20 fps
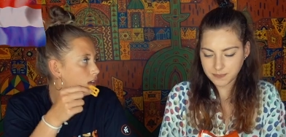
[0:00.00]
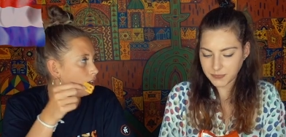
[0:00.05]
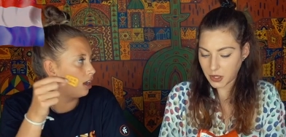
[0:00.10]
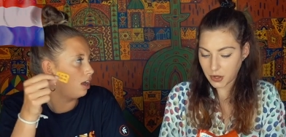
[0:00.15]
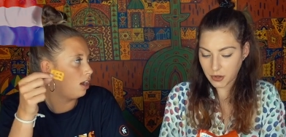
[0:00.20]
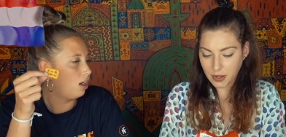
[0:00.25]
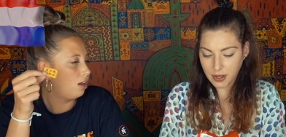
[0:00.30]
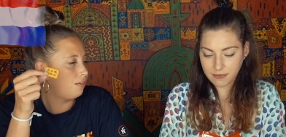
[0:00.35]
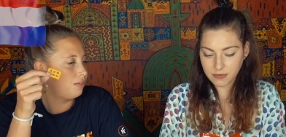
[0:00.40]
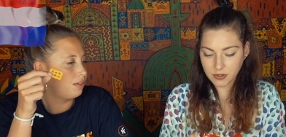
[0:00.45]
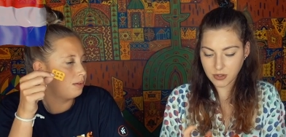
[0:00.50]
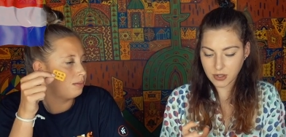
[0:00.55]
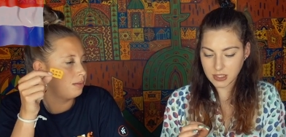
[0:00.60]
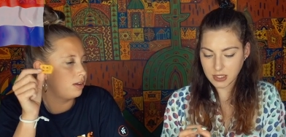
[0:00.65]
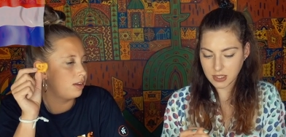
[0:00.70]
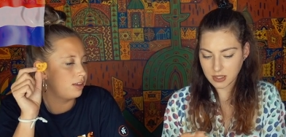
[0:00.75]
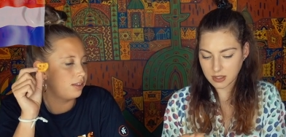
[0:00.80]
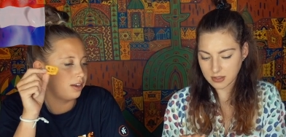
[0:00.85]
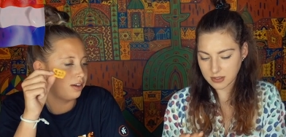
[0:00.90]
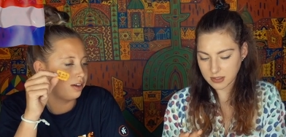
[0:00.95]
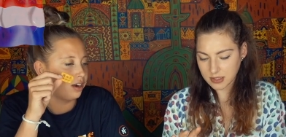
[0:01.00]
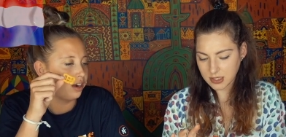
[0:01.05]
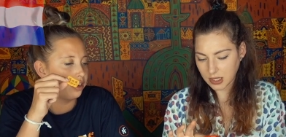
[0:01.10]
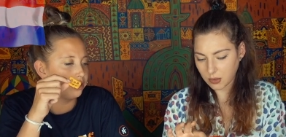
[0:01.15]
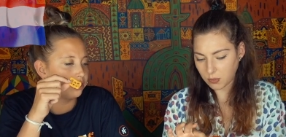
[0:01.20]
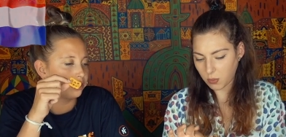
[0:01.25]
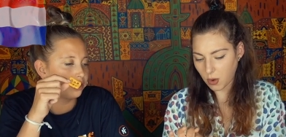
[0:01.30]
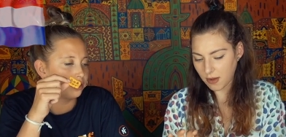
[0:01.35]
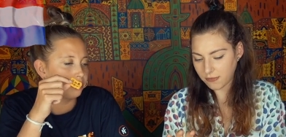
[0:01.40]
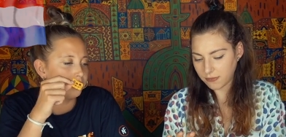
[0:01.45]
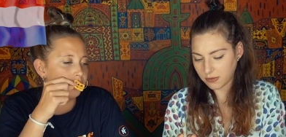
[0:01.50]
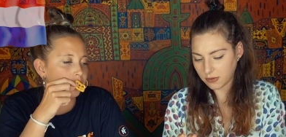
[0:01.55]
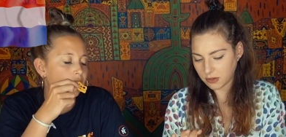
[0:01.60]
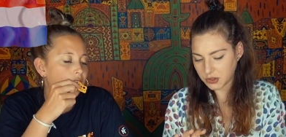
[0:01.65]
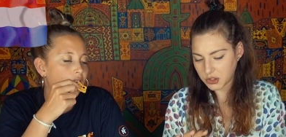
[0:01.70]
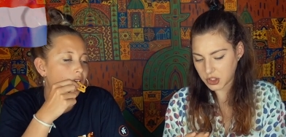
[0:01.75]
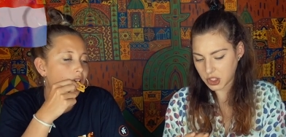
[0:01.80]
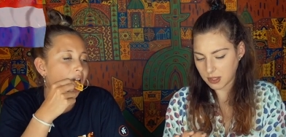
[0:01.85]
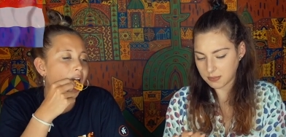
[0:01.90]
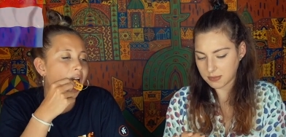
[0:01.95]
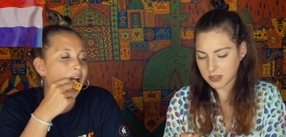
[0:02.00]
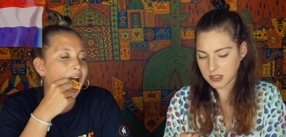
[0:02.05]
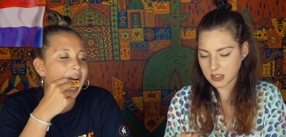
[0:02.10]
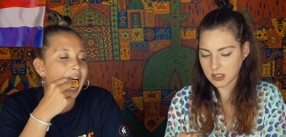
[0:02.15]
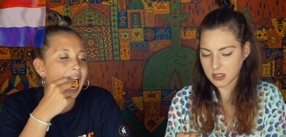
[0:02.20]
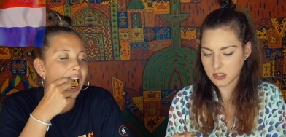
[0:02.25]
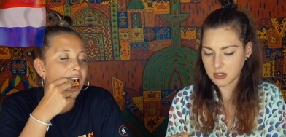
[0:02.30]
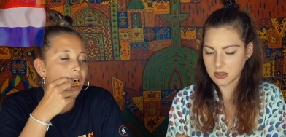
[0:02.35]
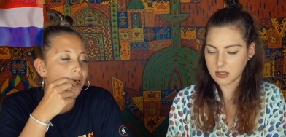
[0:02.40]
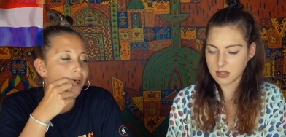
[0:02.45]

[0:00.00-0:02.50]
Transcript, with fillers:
Speaker 1: No, I have no idea. It's like waffle chips.